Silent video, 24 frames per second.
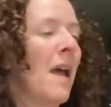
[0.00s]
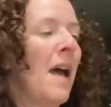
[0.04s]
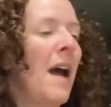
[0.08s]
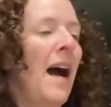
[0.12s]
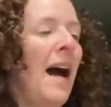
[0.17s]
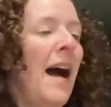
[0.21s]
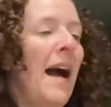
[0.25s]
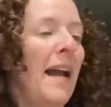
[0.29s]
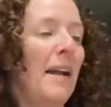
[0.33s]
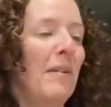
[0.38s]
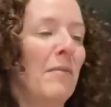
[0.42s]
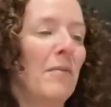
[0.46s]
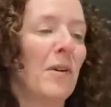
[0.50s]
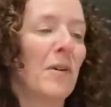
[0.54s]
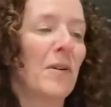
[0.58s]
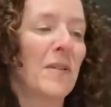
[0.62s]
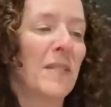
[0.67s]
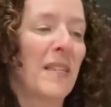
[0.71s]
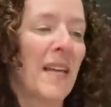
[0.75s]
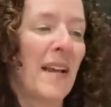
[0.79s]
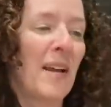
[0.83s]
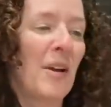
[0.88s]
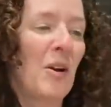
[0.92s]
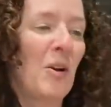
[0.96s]
Hi,
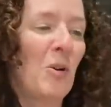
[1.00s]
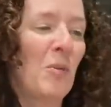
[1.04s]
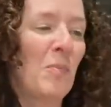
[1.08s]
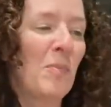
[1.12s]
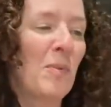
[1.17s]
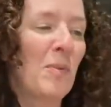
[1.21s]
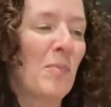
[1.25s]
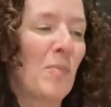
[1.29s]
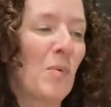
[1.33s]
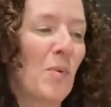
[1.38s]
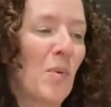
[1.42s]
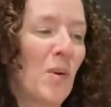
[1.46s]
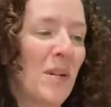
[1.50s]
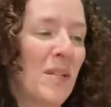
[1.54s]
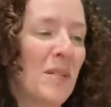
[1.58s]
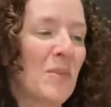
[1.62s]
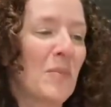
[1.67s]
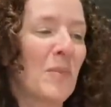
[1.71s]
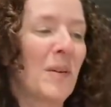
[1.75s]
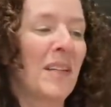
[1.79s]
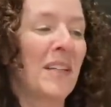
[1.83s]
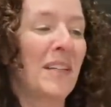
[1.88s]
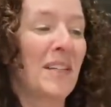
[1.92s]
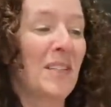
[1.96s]
Rose. I hope the boys
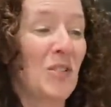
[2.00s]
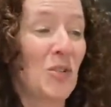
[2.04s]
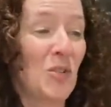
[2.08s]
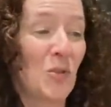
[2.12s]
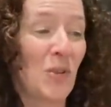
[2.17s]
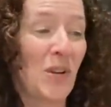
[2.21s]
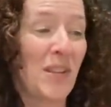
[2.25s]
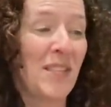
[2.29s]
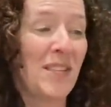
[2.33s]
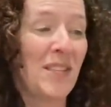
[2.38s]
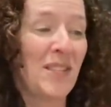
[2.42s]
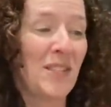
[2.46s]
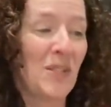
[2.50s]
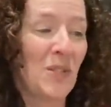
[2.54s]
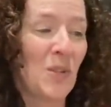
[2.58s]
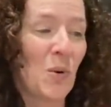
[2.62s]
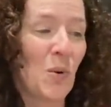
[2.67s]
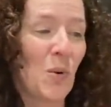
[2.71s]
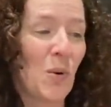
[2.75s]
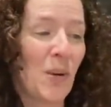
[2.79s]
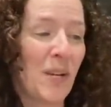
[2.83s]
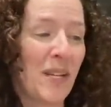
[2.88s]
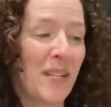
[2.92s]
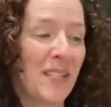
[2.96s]
will enjoy these
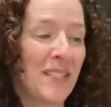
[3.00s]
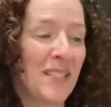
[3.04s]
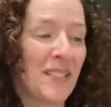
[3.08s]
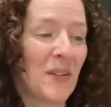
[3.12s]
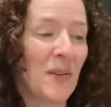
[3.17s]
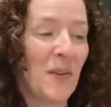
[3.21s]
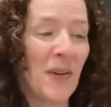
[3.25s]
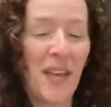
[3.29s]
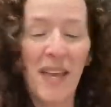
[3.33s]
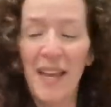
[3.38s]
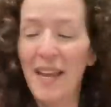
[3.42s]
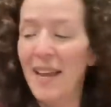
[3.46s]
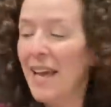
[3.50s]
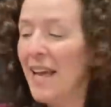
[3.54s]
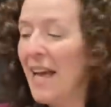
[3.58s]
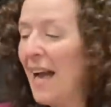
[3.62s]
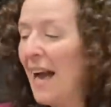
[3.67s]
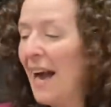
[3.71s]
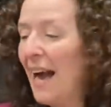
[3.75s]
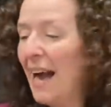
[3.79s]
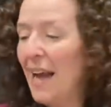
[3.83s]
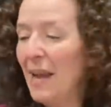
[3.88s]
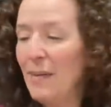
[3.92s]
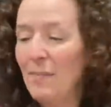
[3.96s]
toys. Okay,
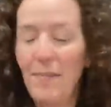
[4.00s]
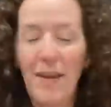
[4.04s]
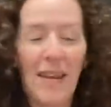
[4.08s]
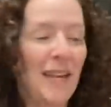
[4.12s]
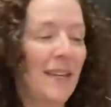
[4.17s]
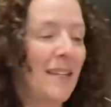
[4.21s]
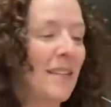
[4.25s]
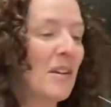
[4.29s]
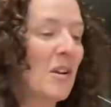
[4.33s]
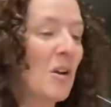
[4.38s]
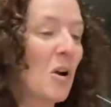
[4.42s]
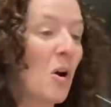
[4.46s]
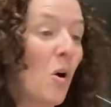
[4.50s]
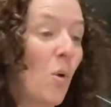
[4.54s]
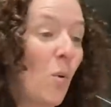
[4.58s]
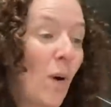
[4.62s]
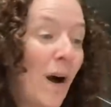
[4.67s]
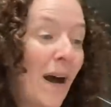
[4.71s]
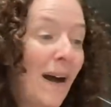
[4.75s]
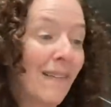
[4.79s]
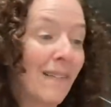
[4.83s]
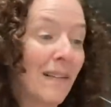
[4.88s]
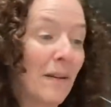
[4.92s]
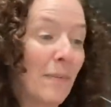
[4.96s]
I made the
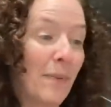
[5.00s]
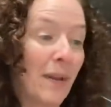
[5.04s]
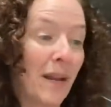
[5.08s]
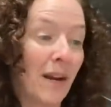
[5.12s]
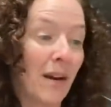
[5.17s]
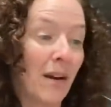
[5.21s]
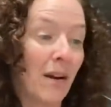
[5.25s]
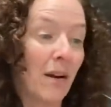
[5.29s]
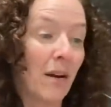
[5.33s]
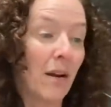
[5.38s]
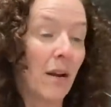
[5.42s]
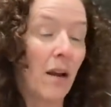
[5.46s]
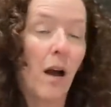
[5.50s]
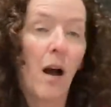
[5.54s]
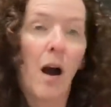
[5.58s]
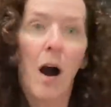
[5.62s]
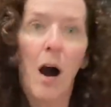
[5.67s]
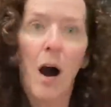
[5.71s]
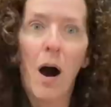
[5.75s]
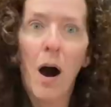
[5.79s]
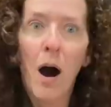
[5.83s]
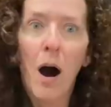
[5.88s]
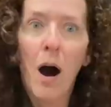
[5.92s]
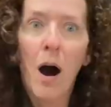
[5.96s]
koala bear.
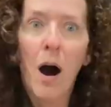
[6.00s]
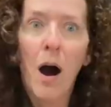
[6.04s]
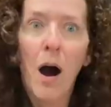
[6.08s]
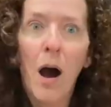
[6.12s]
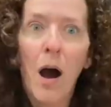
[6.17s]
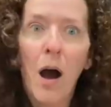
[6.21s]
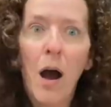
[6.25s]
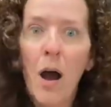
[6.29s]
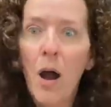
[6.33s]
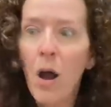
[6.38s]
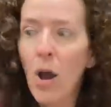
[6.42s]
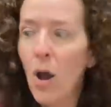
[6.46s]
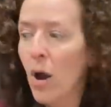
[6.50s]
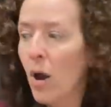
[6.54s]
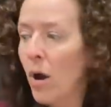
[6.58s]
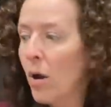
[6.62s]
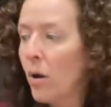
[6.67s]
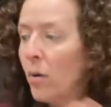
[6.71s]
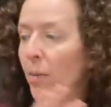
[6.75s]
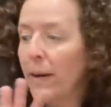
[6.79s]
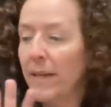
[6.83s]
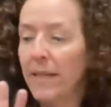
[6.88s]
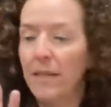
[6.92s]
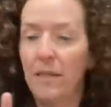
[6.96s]

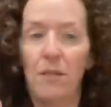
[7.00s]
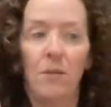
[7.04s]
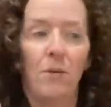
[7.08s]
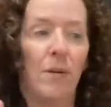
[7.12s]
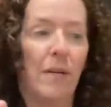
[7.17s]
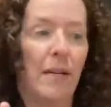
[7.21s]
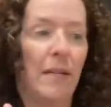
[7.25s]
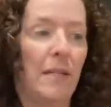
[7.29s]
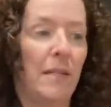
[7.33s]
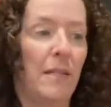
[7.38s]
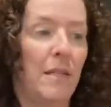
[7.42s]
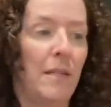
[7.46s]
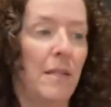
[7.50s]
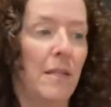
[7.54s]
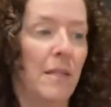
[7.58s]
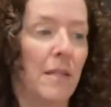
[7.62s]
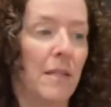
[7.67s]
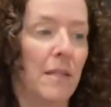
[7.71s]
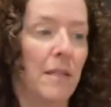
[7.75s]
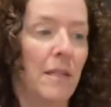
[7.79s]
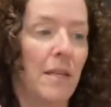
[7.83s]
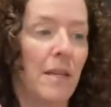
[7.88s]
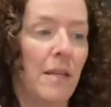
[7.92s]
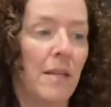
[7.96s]
Wait till you guys see
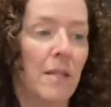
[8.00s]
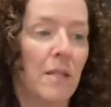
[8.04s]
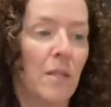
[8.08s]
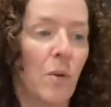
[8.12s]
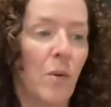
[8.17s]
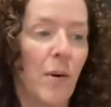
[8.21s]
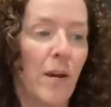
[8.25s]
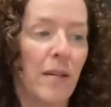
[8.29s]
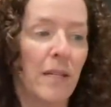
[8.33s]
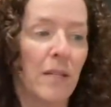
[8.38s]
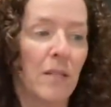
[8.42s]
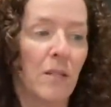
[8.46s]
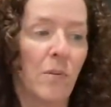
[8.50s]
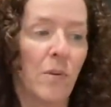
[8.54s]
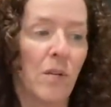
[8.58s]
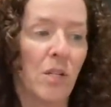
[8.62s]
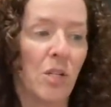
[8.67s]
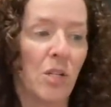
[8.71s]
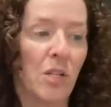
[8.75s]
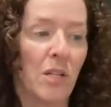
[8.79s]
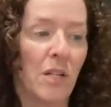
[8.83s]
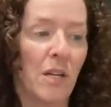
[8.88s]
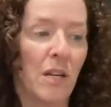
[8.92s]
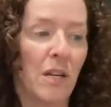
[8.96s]
this. He's quite
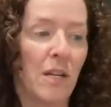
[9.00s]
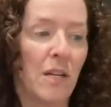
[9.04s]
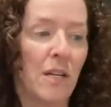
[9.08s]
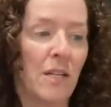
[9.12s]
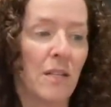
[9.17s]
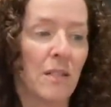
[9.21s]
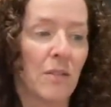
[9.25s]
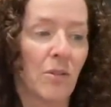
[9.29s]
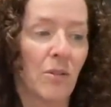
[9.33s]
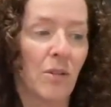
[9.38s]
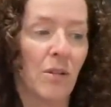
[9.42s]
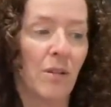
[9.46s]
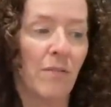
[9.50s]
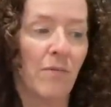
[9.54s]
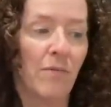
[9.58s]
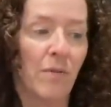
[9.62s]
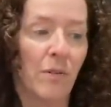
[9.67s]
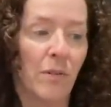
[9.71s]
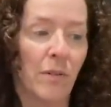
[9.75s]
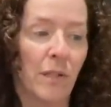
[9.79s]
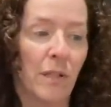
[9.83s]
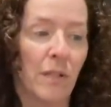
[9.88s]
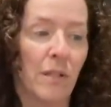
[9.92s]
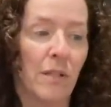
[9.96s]
squishy, and he's looking
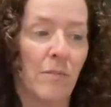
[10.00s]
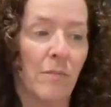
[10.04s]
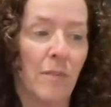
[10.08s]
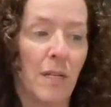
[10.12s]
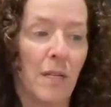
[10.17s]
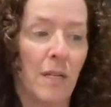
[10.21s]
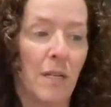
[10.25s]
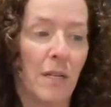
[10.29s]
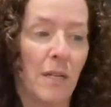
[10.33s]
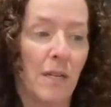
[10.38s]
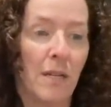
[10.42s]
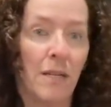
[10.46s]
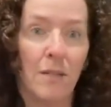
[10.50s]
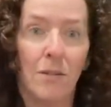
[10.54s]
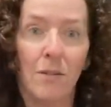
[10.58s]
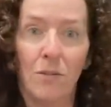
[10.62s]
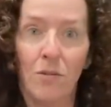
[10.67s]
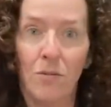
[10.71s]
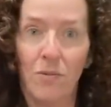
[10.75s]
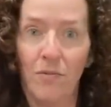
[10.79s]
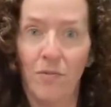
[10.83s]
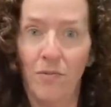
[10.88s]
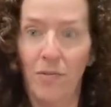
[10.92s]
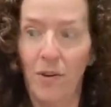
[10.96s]
forward to meeting his
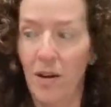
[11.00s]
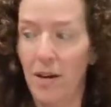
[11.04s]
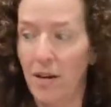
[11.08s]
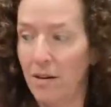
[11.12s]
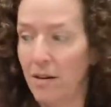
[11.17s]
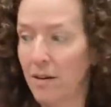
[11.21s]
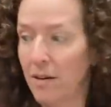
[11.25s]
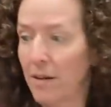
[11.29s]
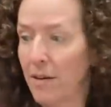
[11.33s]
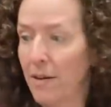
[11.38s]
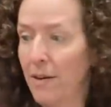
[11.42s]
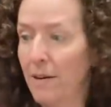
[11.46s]
new friend.